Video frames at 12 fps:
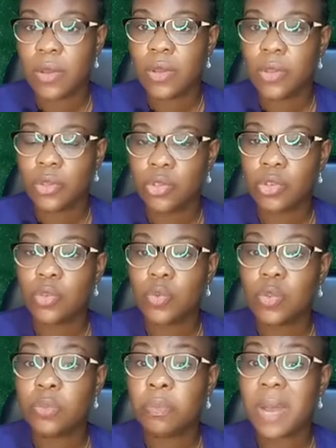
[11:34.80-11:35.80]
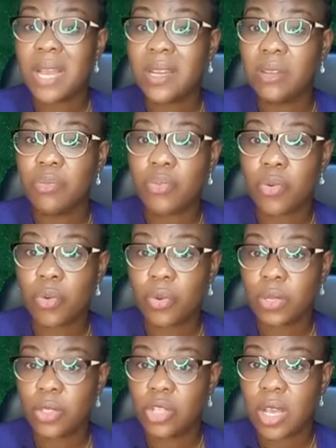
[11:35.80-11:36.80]
your trust was badly broken
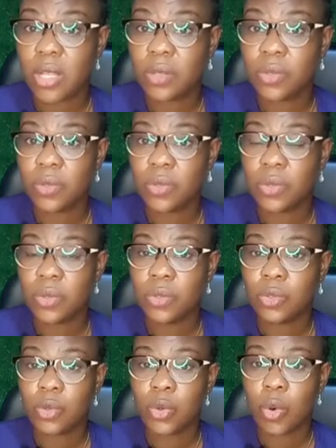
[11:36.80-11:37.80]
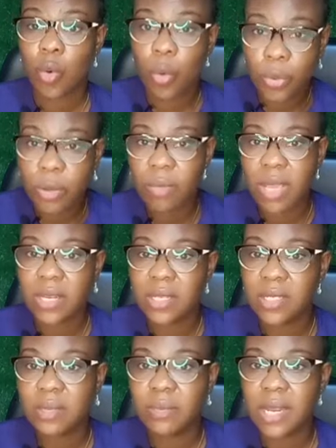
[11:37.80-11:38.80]
in childhood. So your coping
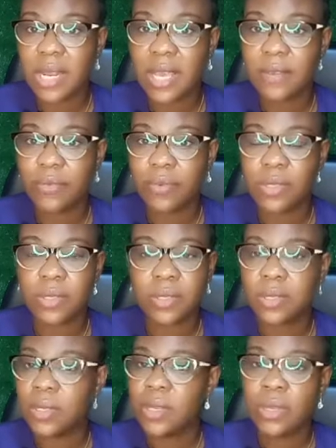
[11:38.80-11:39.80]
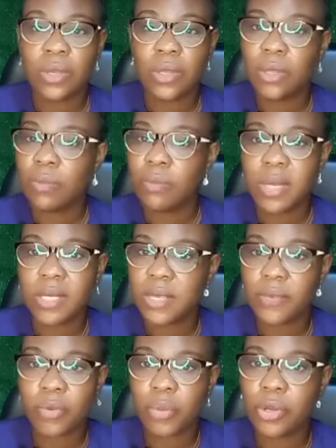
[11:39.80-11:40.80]
mechanism in life was place
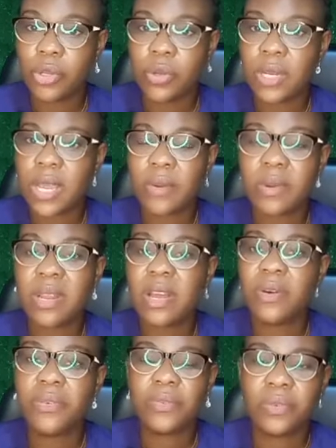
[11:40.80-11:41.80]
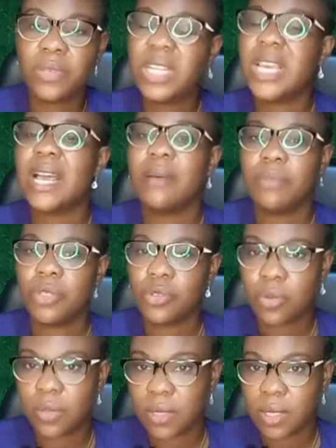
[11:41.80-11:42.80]
everybody on that radar of they can't be
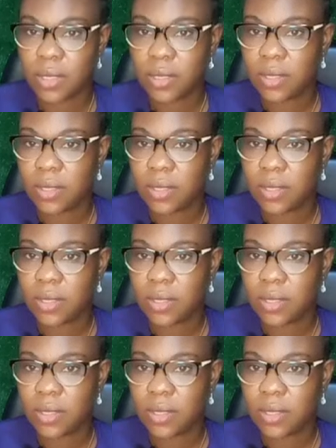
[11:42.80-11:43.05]
trusted